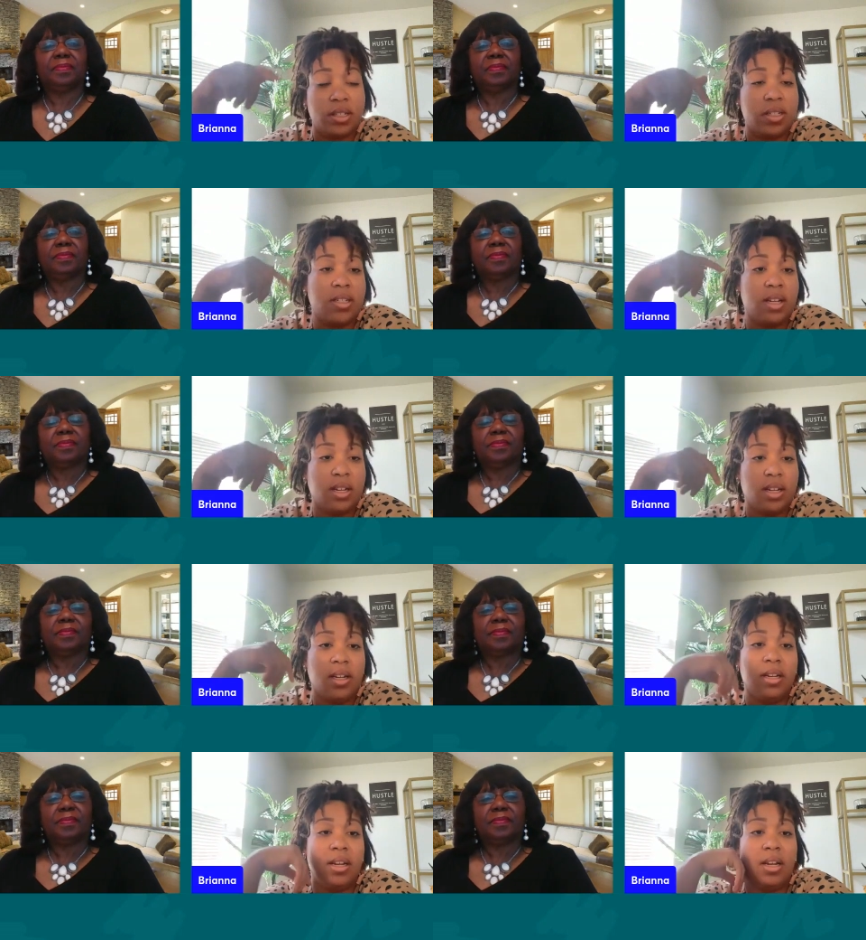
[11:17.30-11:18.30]
Speaker 1: it's
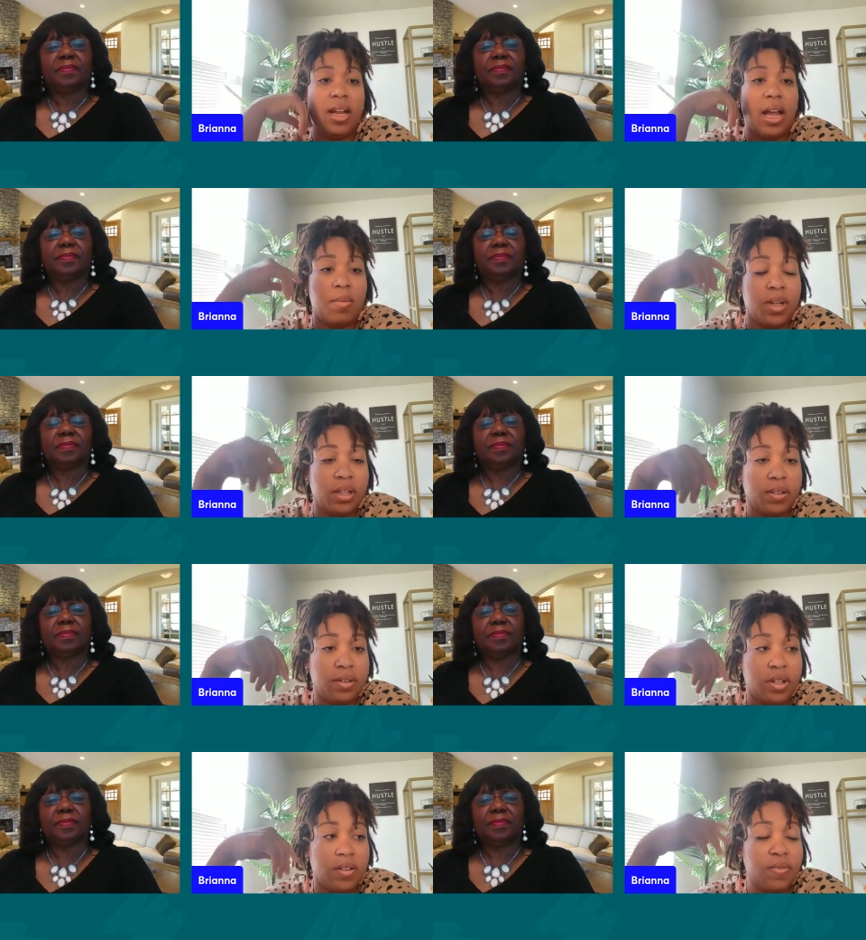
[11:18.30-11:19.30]
getting and how many
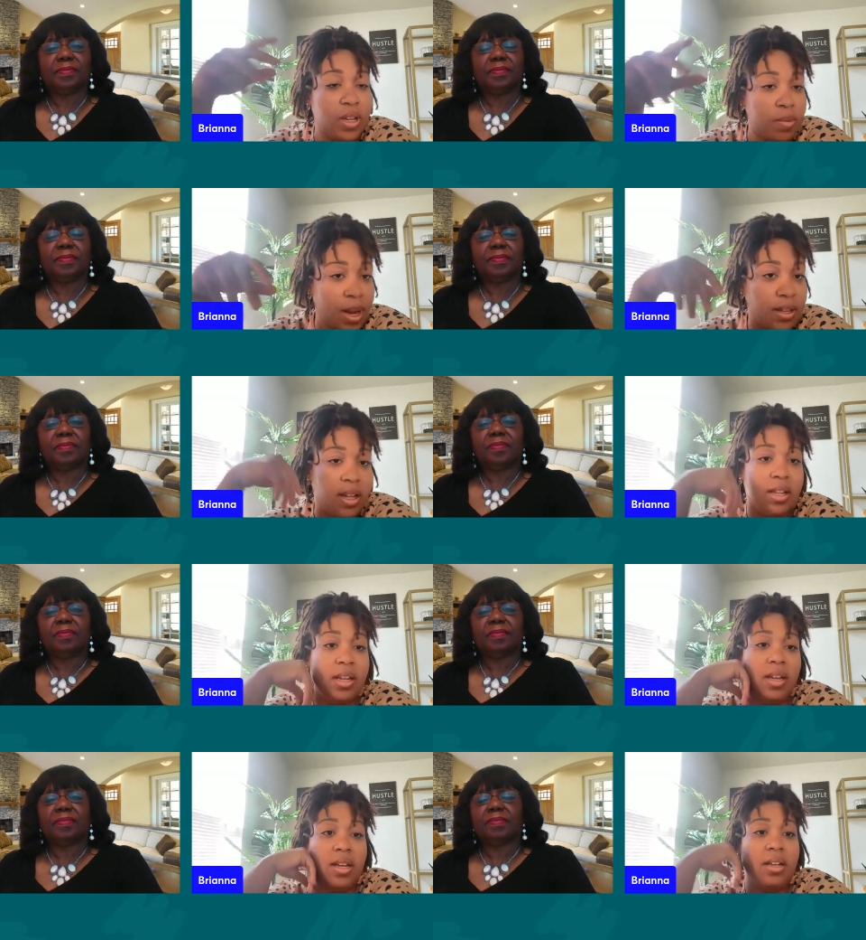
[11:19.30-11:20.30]
the feedback that they
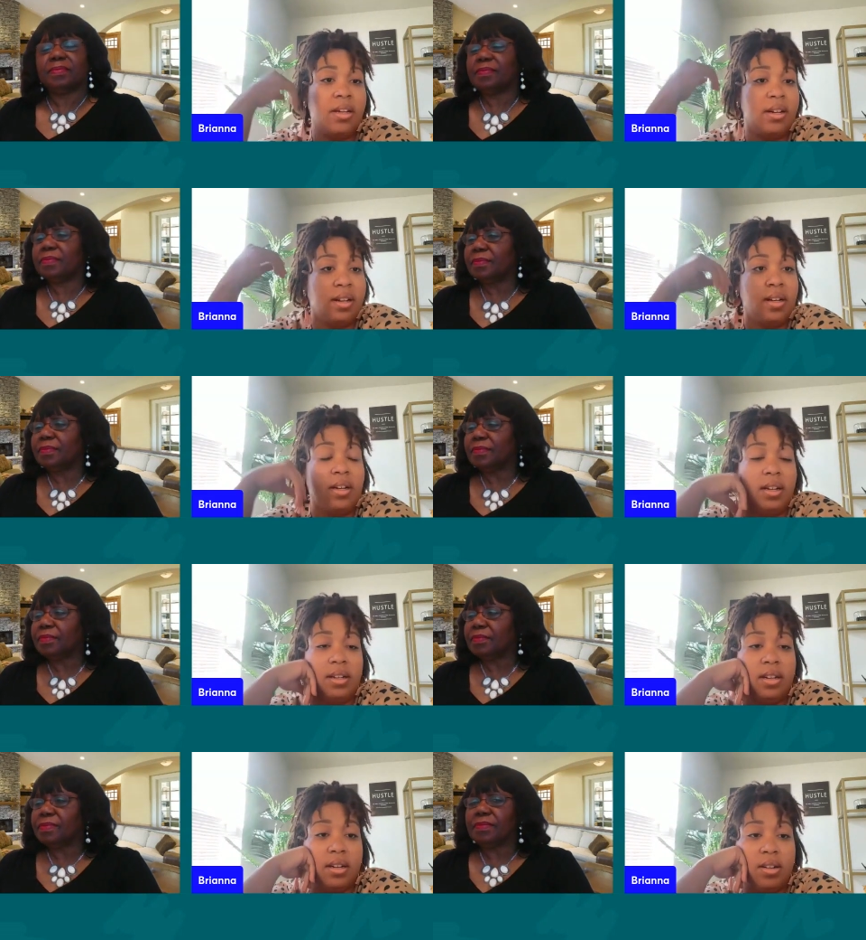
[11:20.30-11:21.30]
get.
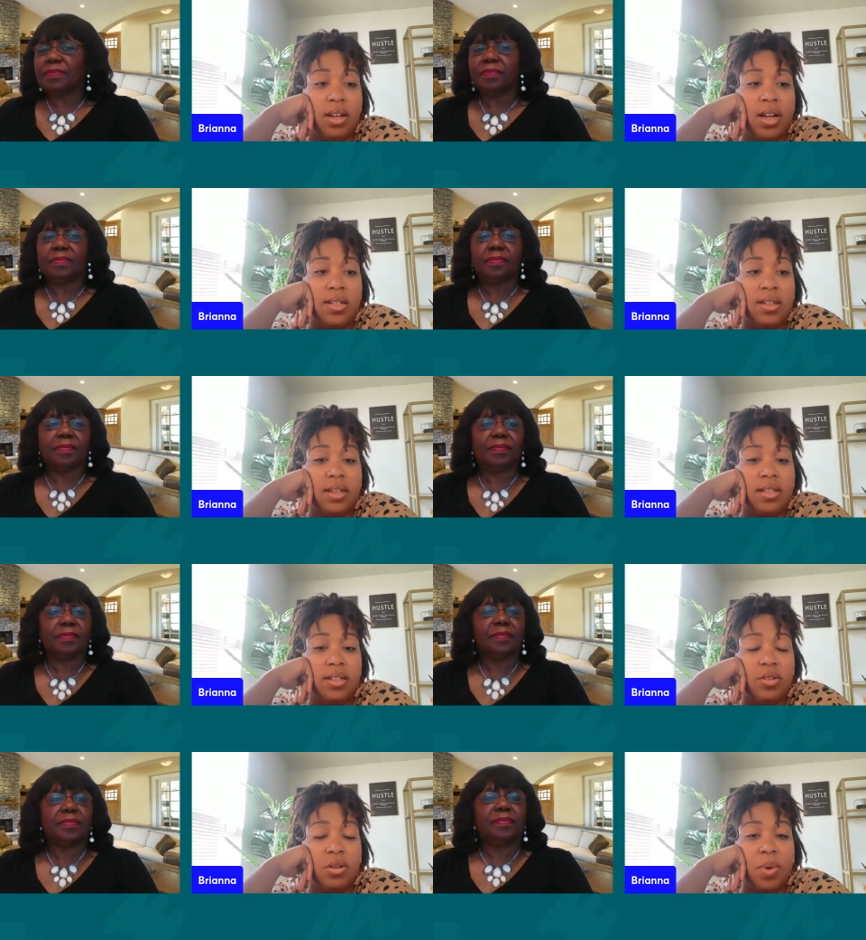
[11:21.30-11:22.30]
And, and all that as, as
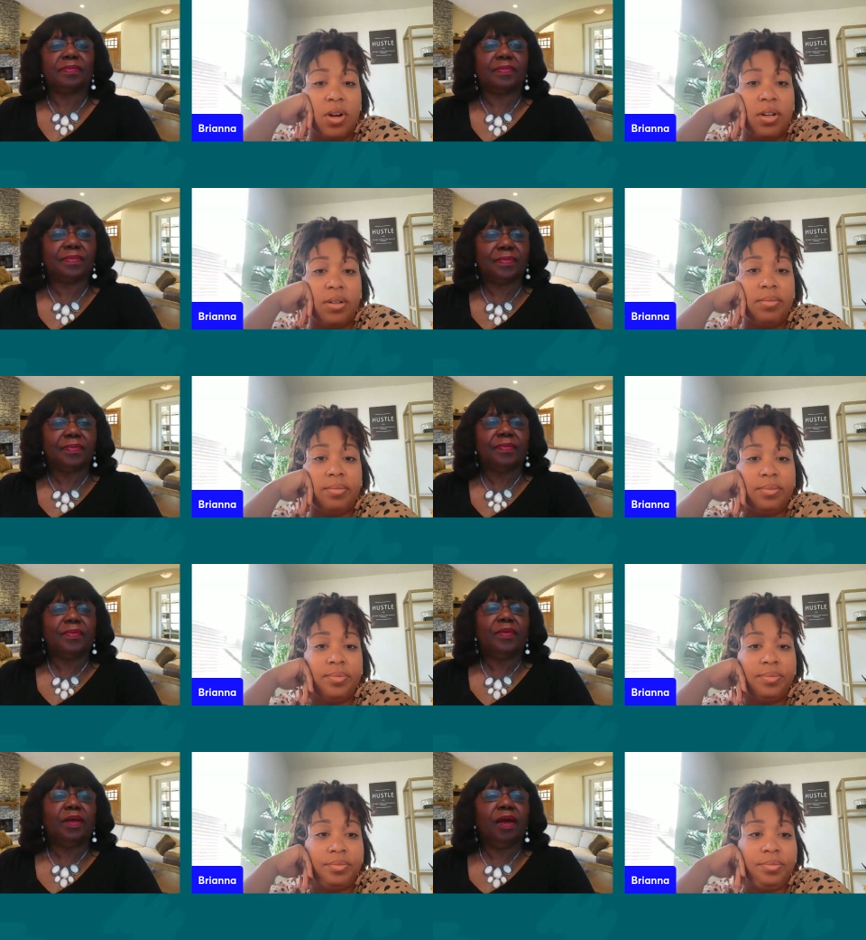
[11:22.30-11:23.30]
it's on the market.
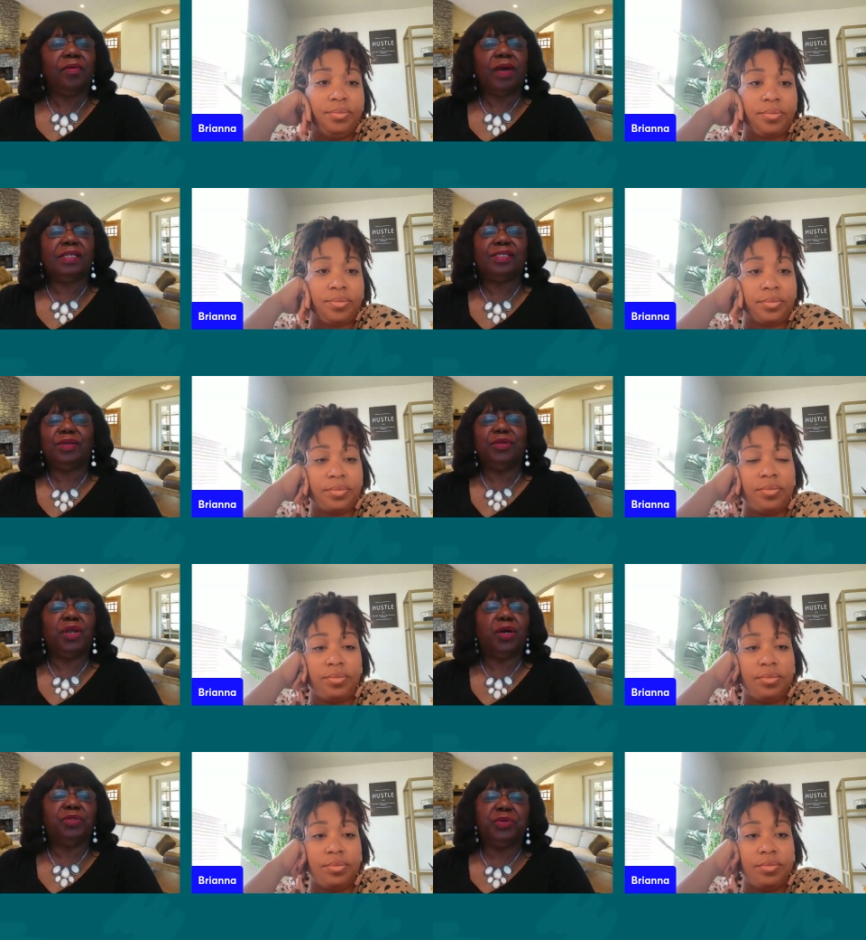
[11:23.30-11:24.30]
Speaker 2: All right. So you
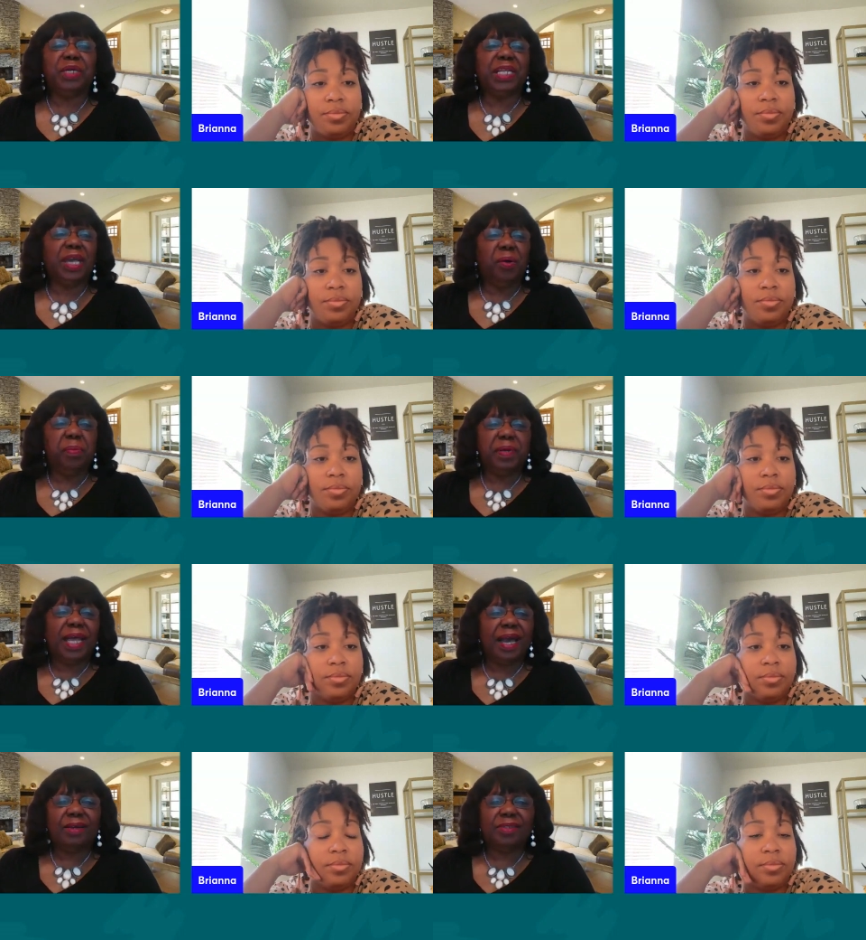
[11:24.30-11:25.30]
don't do any open
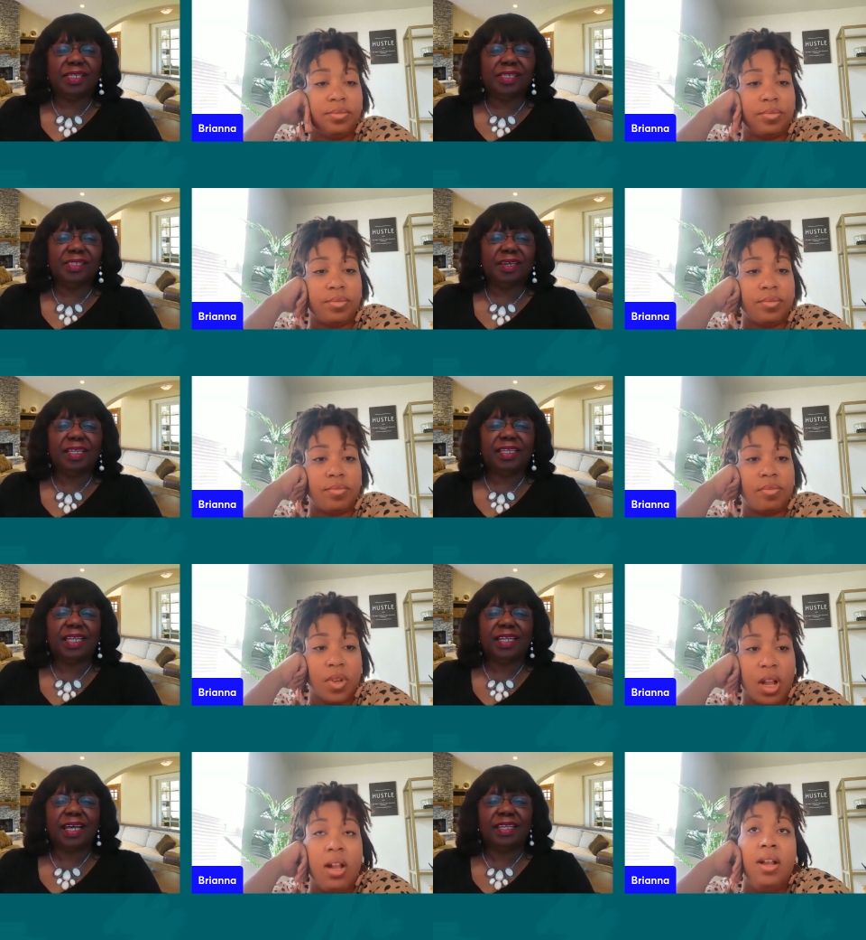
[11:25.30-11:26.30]
houses or
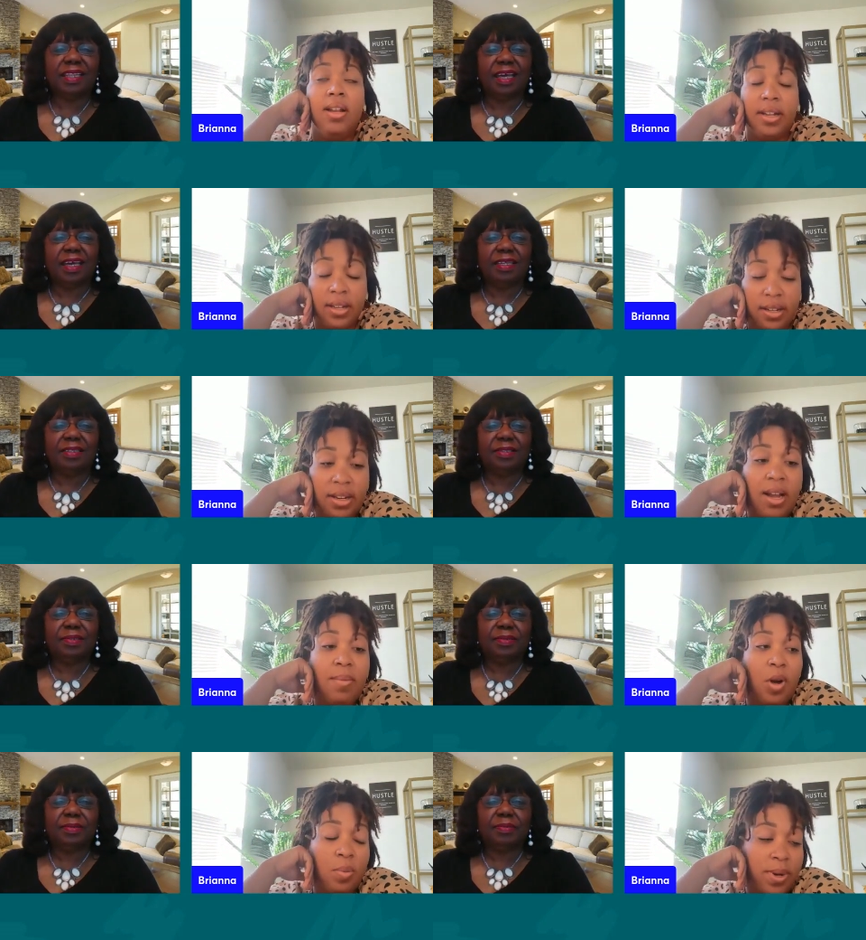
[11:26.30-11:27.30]
anything like that?
Speaker 1: Yep.
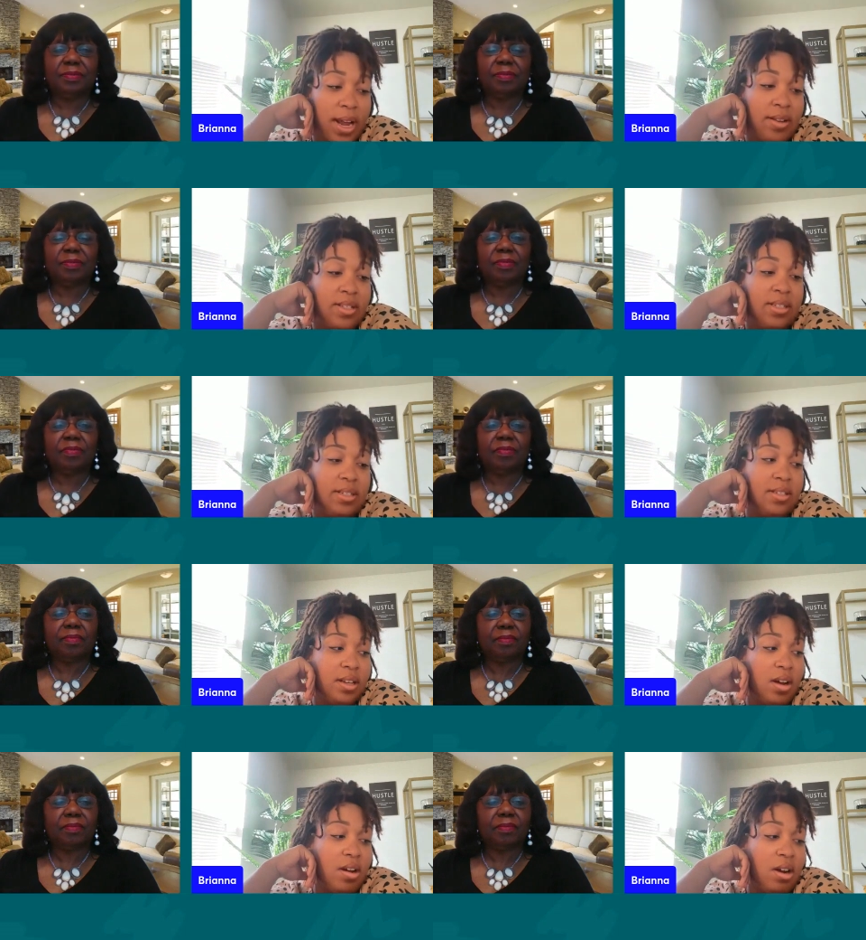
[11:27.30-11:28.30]
Open houses
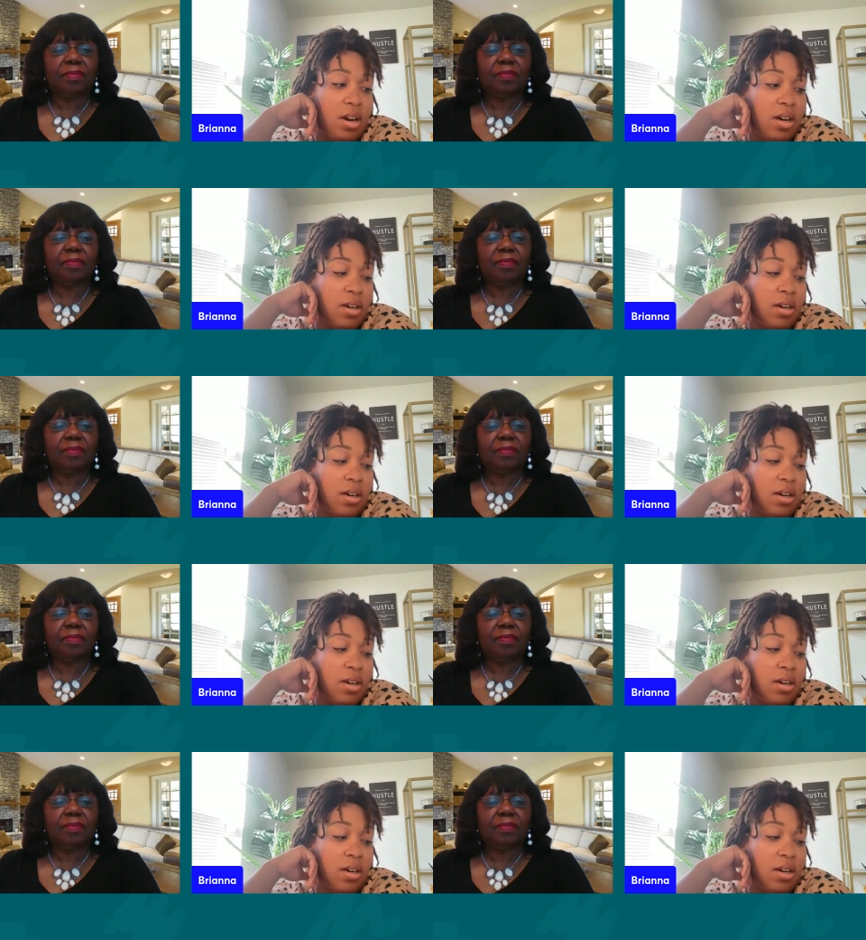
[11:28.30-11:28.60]
are